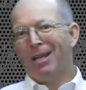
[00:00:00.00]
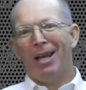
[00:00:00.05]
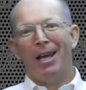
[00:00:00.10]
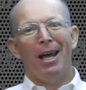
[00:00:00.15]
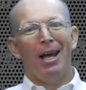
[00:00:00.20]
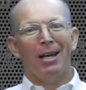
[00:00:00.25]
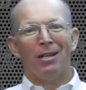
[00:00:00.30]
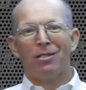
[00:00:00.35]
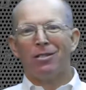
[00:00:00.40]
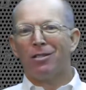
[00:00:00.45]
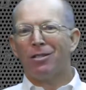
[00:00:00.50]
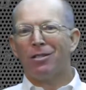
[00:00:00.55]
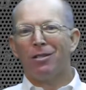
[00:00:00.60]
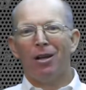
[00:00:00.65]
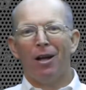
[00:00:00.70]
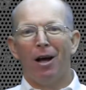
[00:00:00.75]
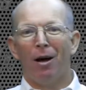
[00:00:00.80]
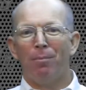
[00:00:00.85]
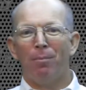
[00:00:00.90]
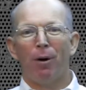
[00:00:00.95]
is
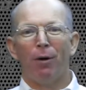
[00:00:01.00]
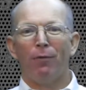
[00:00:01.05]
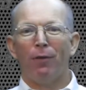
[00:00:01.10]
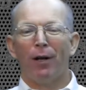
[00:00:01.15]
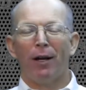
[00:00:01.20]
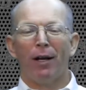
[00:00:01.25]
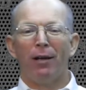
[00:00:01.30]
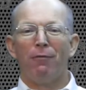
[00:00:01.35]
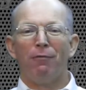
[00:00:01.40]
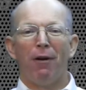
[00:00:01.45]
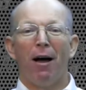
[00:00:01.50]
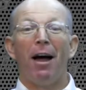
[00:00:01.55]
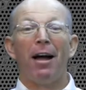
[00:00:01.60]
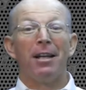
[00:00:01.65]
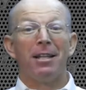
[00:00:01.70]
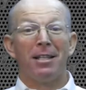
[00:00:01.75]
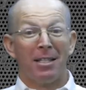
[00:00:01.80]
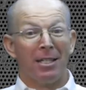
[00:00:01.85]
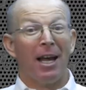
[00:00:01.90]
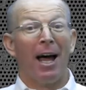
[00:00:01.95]
a perfectly
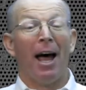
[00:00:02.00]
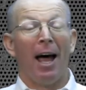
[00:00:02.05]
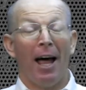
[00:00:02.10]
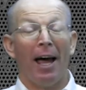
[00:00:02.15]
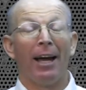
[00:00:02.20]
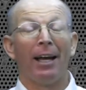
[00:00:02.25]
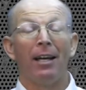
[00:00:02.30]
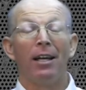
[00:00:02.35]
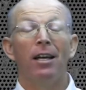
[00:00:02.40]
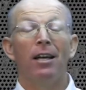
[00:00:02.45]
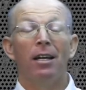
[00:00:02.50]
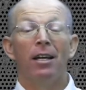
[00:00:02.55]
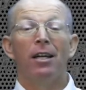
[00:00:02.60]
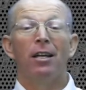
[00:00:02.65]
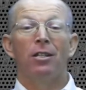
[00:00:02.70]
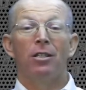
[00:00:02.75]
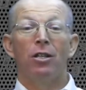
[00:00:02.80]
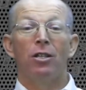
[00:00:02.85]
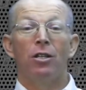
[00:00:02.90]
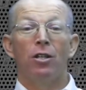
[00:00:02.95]
fine sign
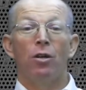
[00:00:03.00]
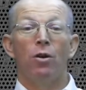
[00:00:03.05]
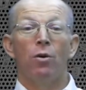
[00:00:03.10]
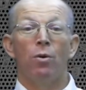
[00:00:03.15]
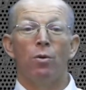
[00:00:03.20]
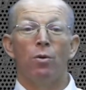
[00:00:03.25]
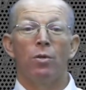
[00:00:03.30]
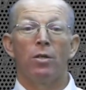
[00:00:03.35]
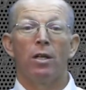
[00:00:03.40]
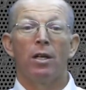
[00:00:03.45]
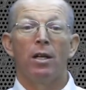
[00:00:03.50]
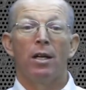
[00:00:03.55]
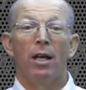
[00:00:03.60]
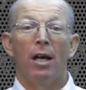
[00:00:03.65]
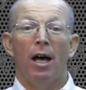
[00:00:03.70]
to use.